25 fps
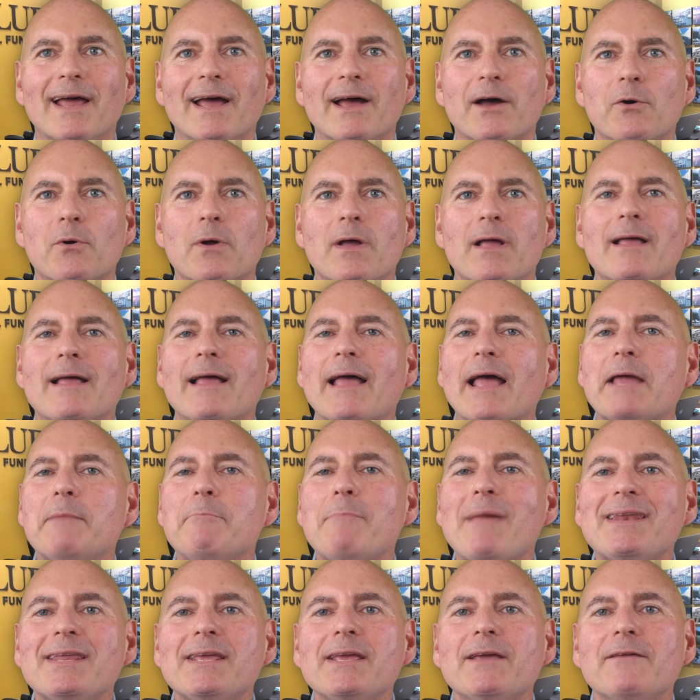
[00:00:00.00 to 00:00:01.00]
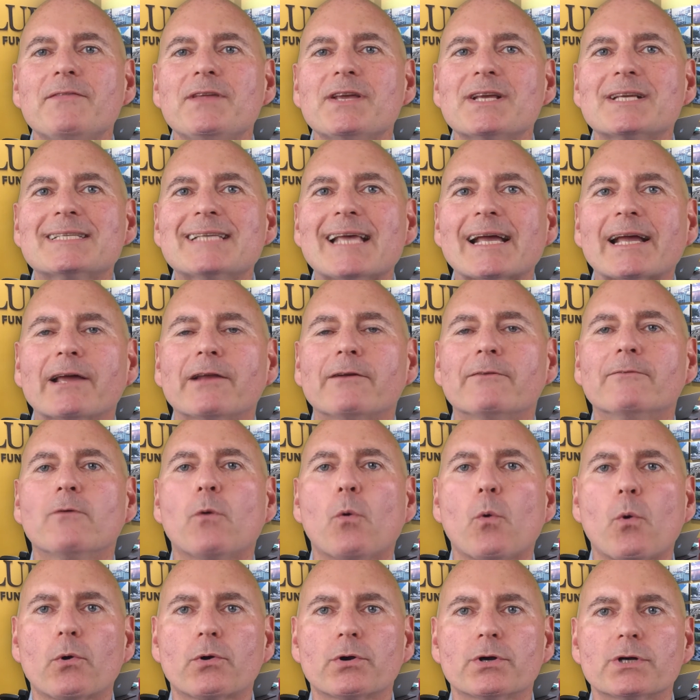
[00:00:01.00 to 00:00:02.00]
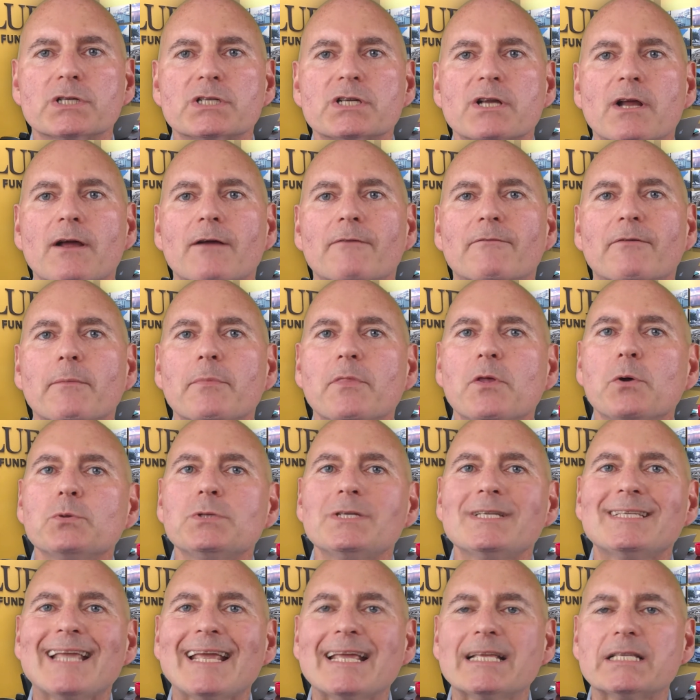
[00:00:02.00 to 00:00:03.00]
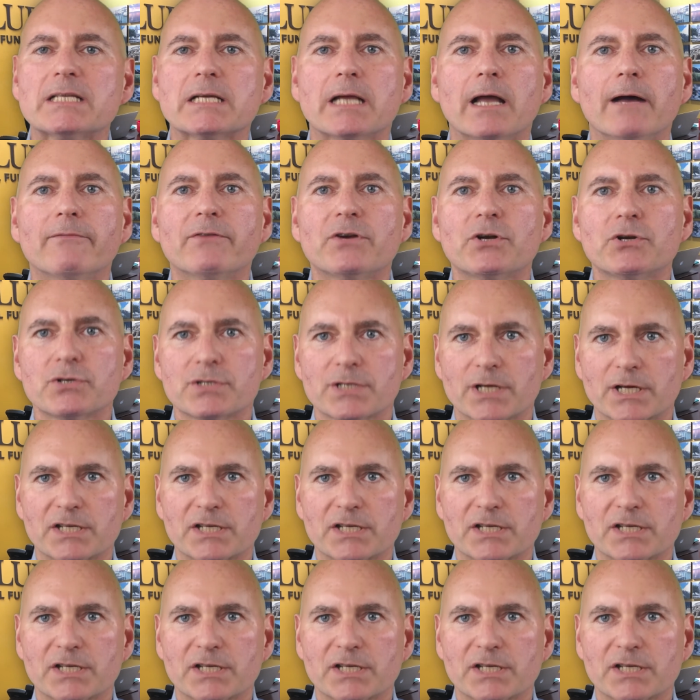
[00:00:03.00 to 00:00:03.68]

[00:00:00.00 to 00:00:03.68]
now, and many of the executive orders from those states' governors